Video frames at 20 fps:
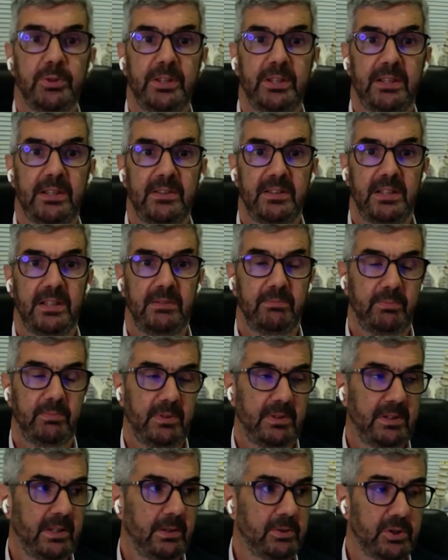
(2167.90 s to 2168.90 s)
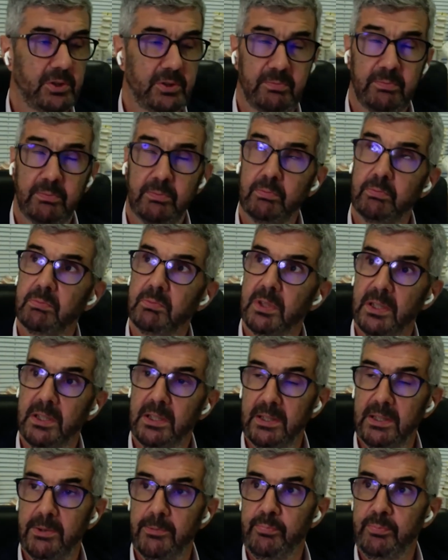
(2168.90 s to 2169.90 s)
a point that I think, you know, just
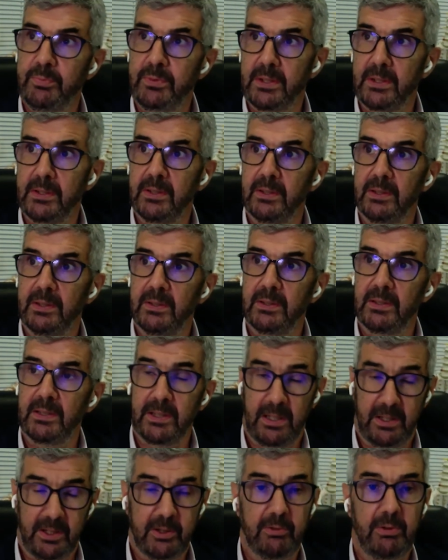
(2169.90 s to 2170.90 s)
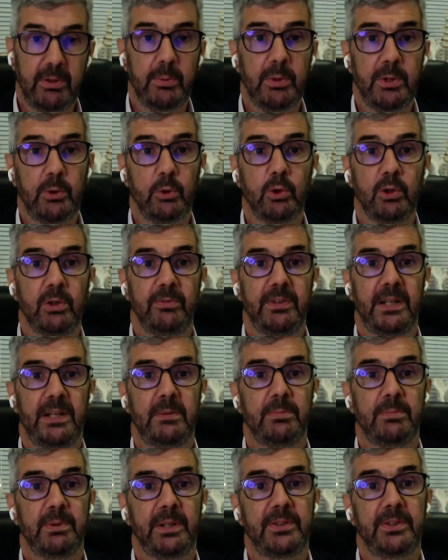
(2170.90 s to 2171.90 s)
I agree with all of
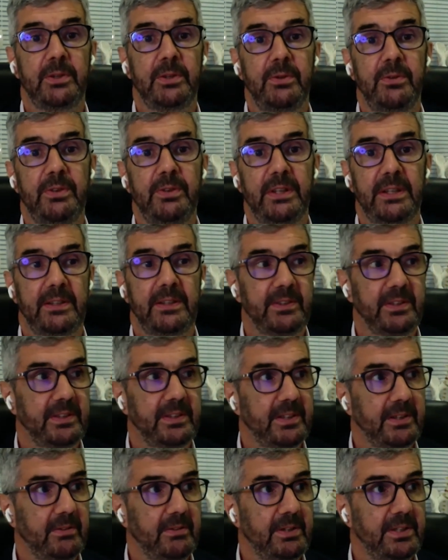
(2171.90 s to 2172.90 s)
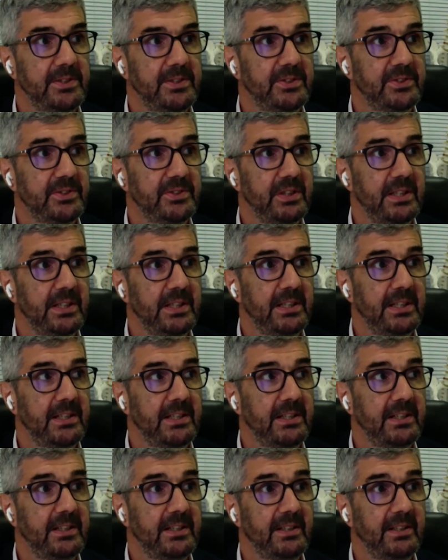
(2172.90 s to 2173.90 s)
that, but I do think that there is
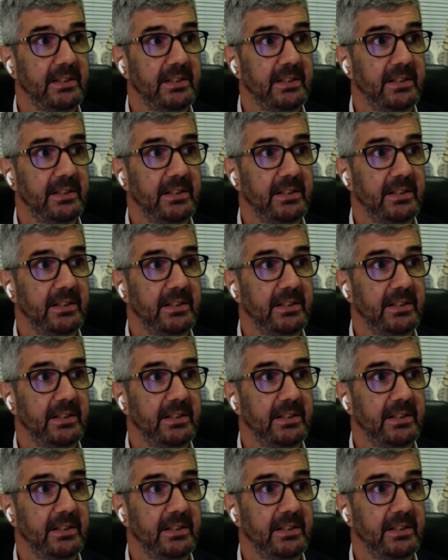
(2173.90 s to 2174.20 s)
a